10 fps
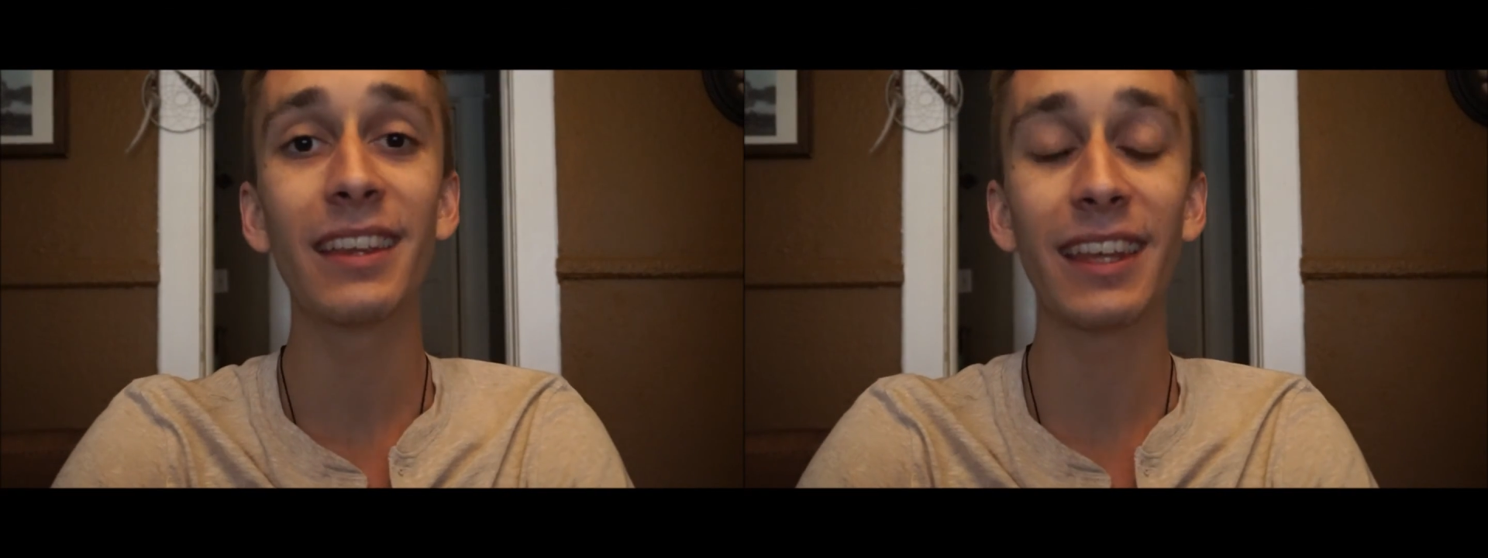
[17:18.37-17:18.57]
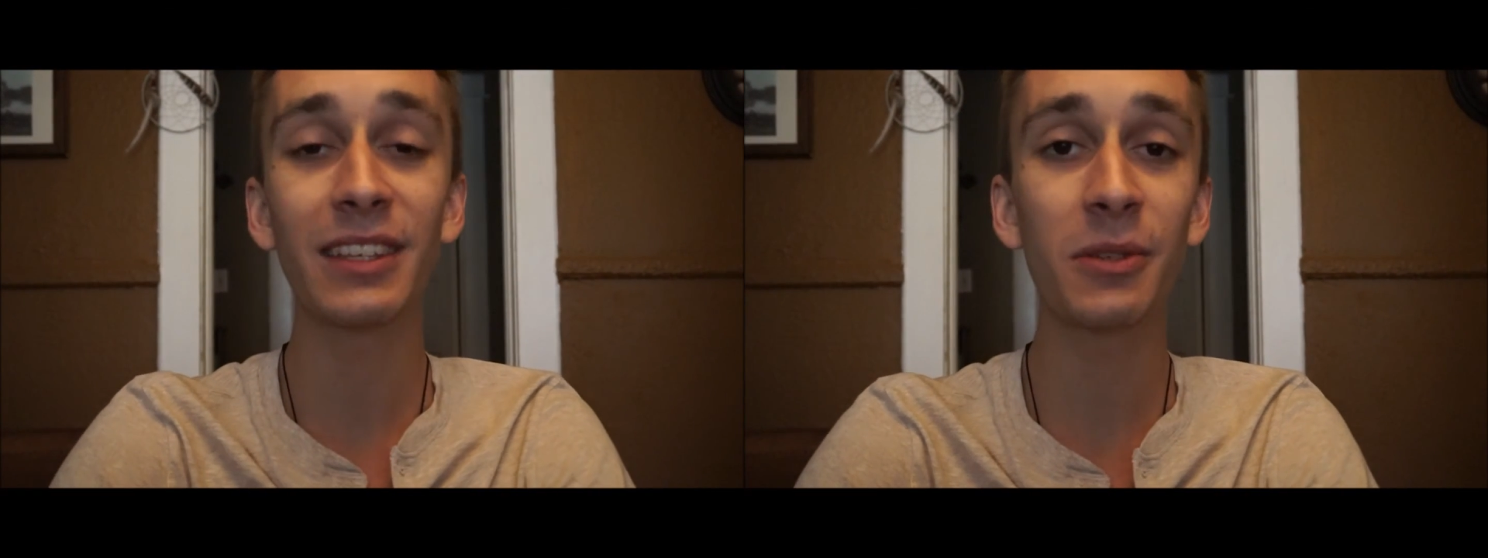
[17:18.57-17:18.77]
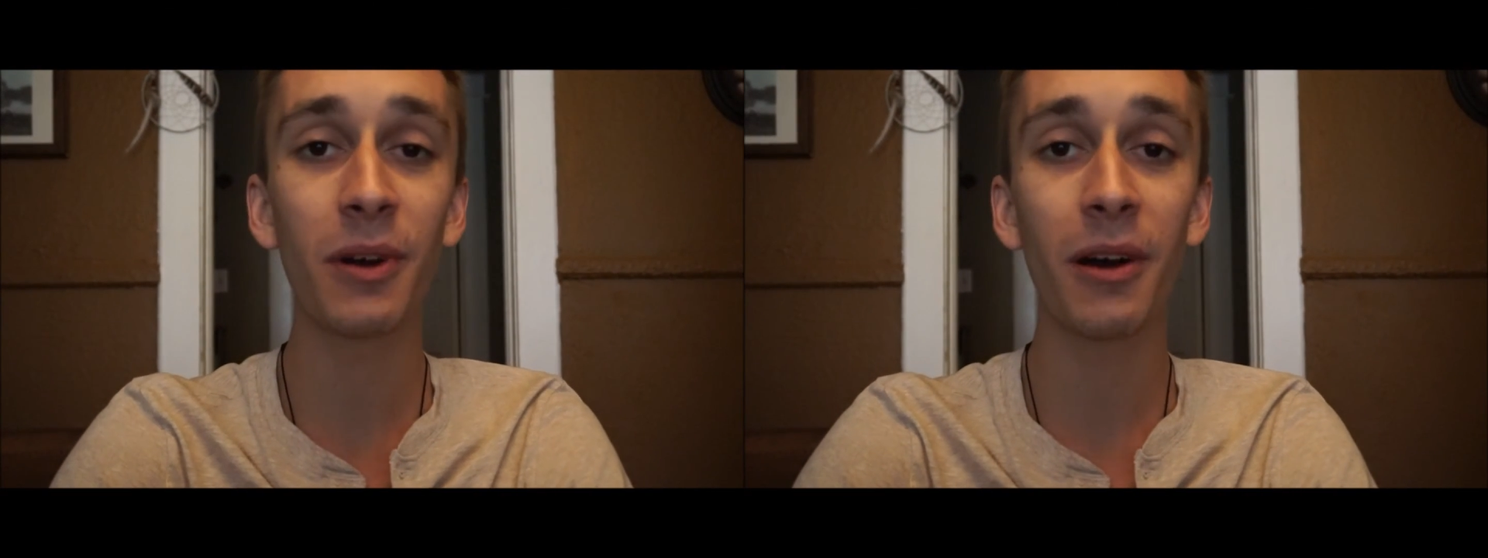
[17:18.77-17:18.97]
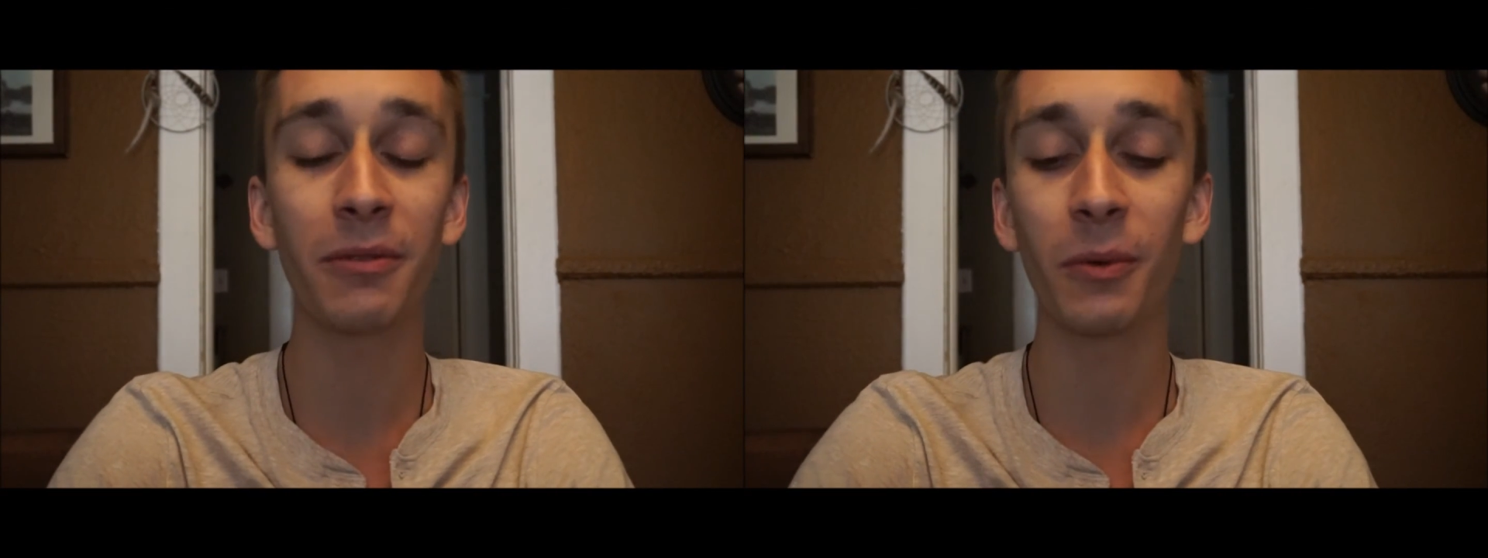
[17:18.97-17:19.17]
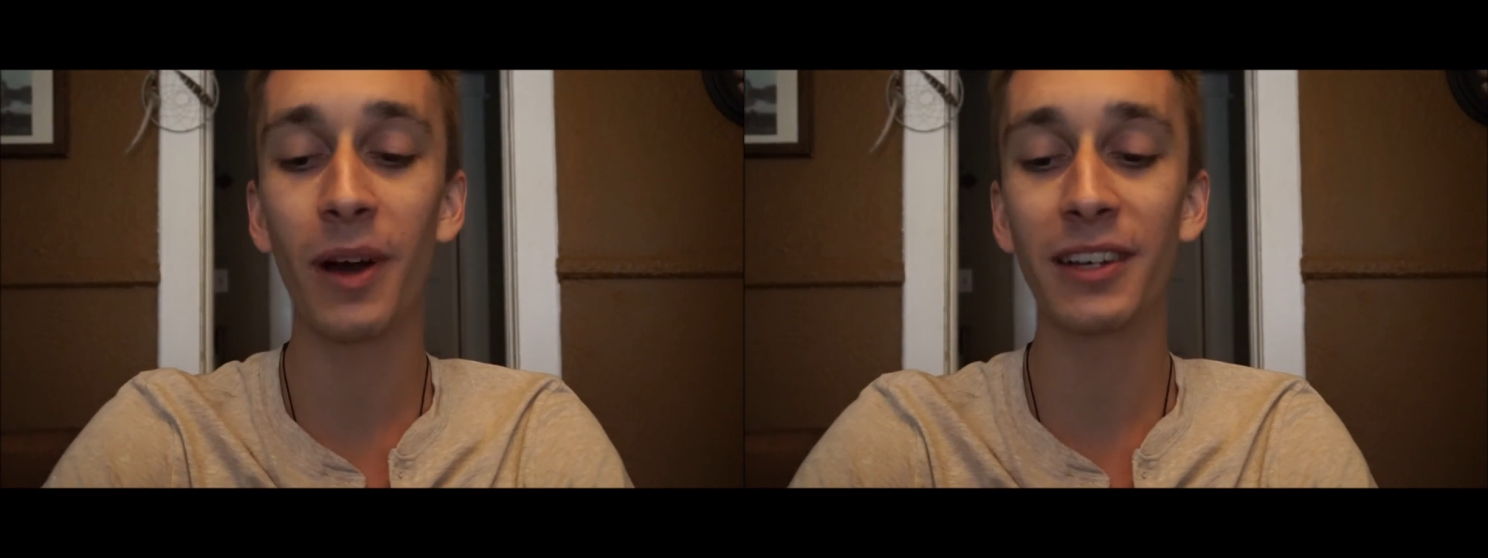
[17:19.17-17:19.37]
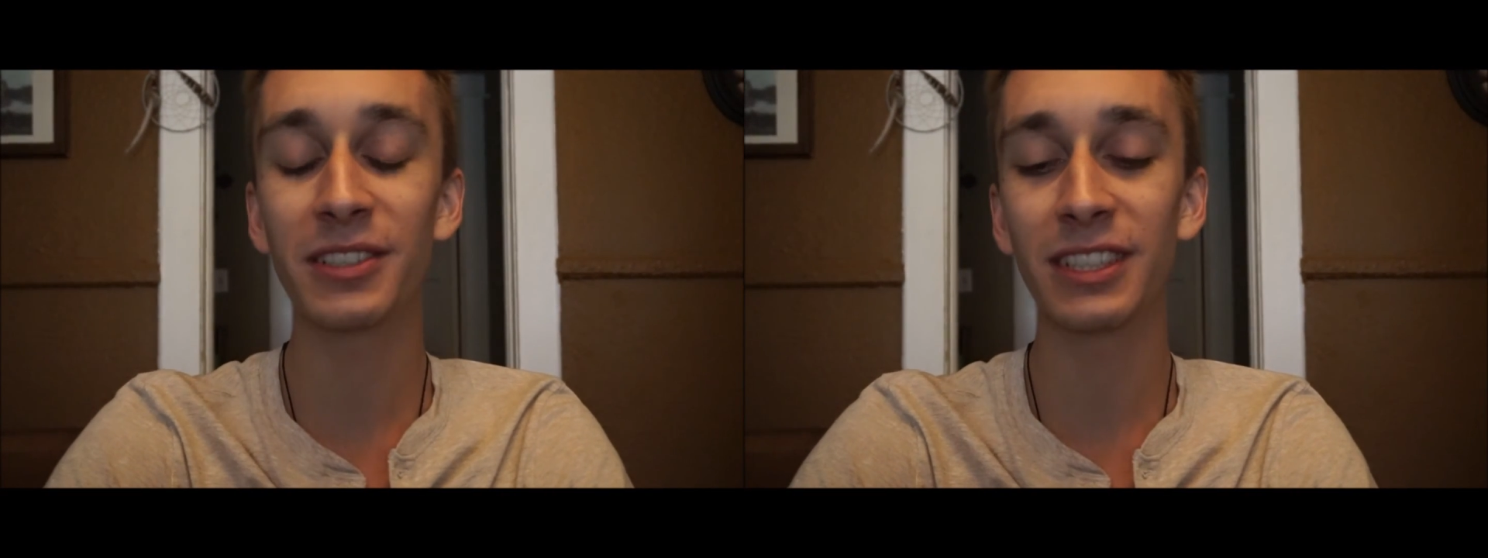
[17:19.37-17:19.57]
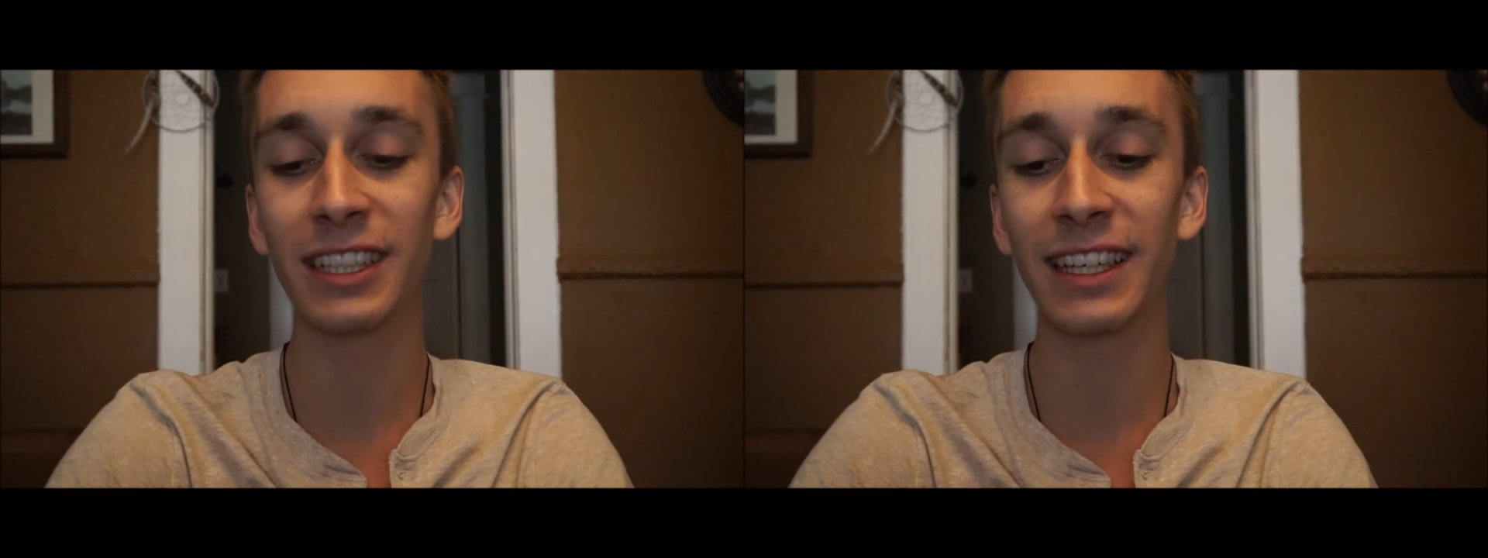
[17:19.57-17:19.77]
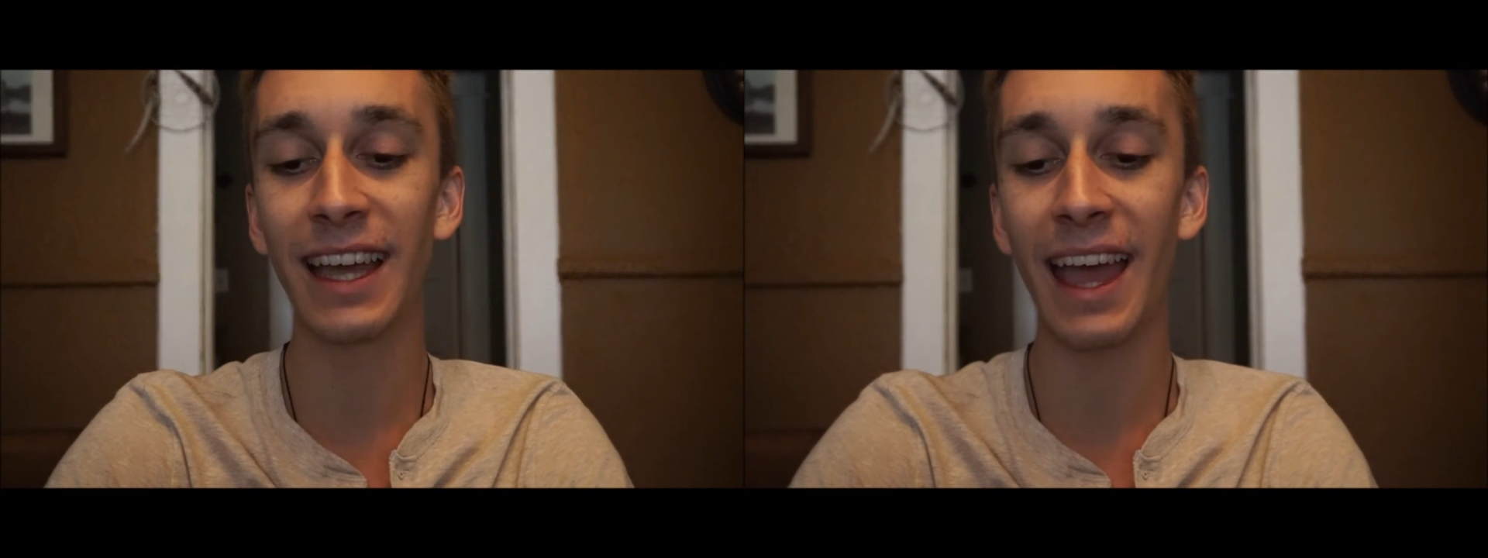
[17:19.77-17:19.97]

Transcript: thank you all for watching,